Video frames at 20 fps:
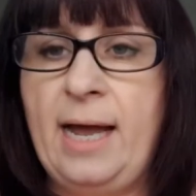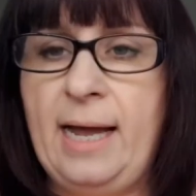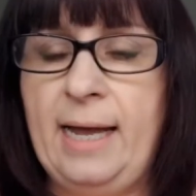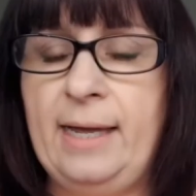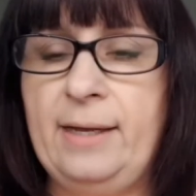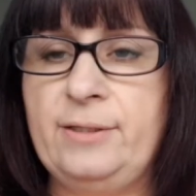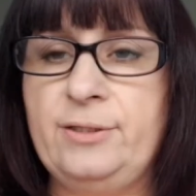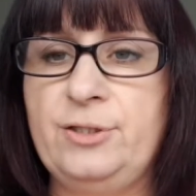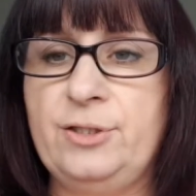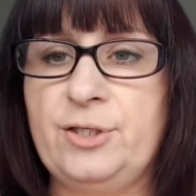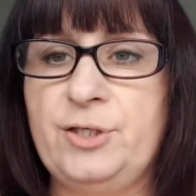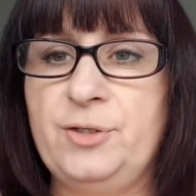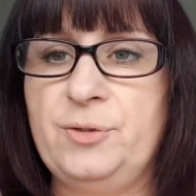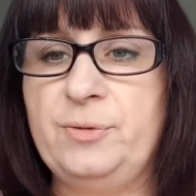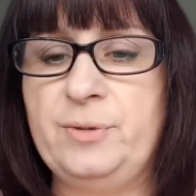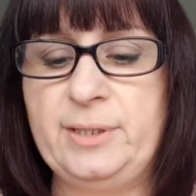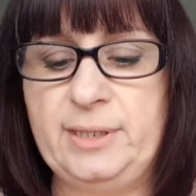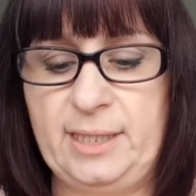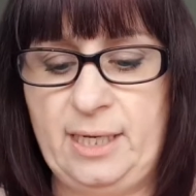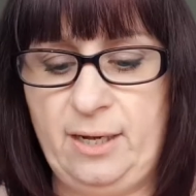and you can
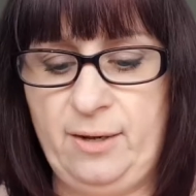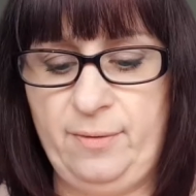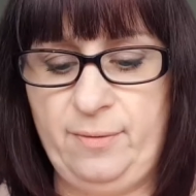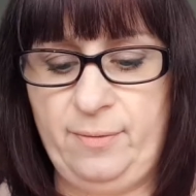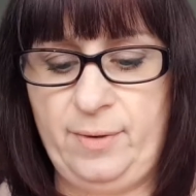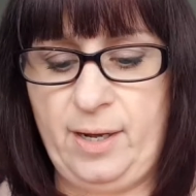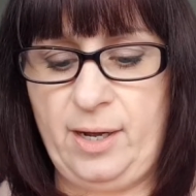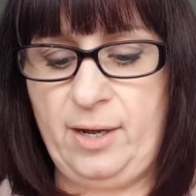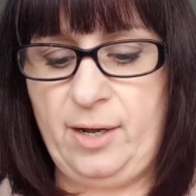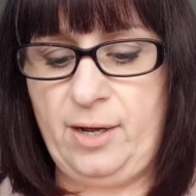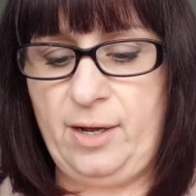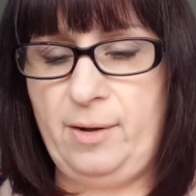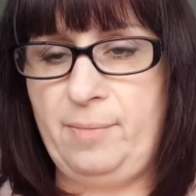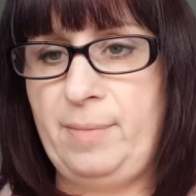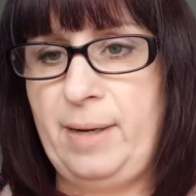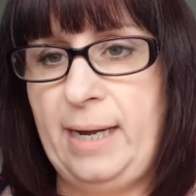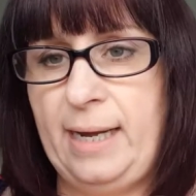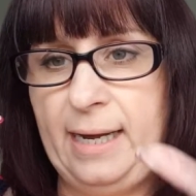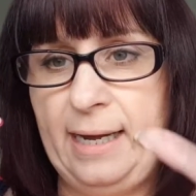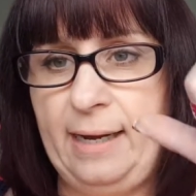also
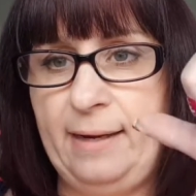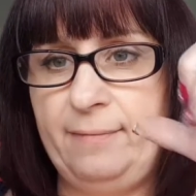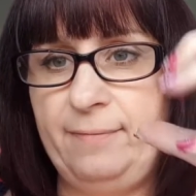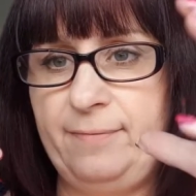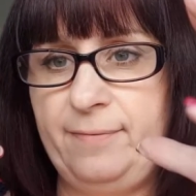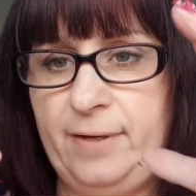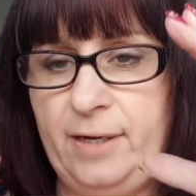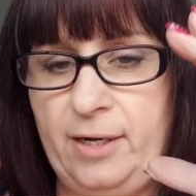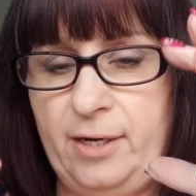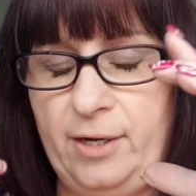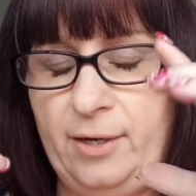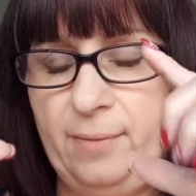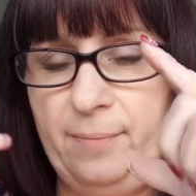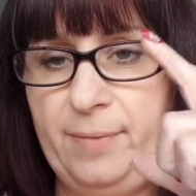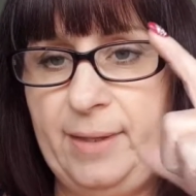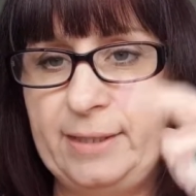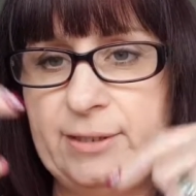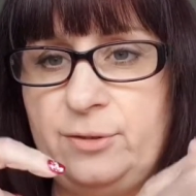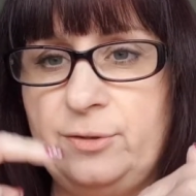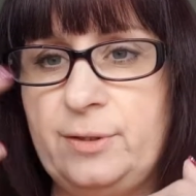have
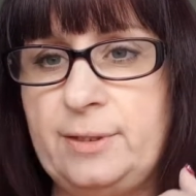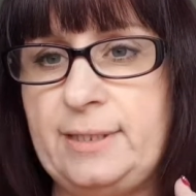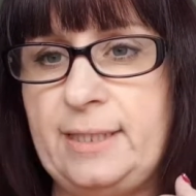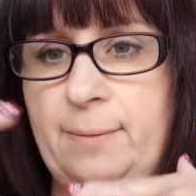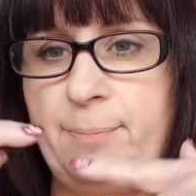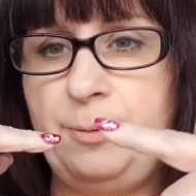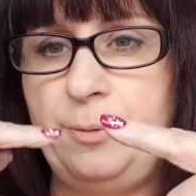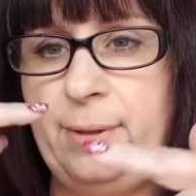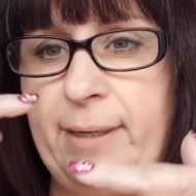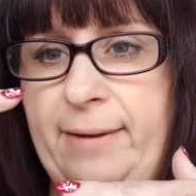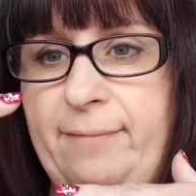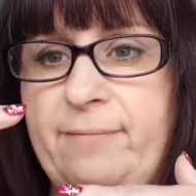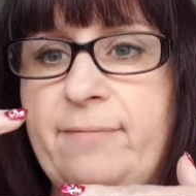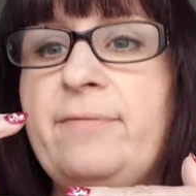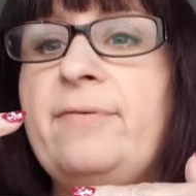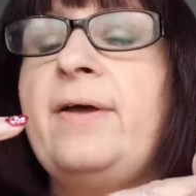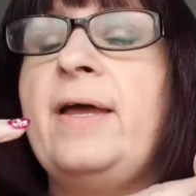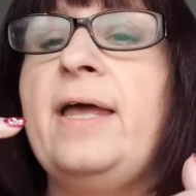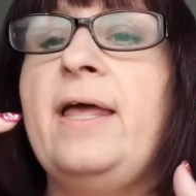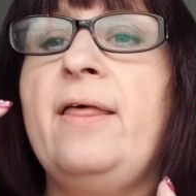they're sort of double
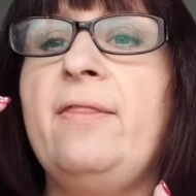length.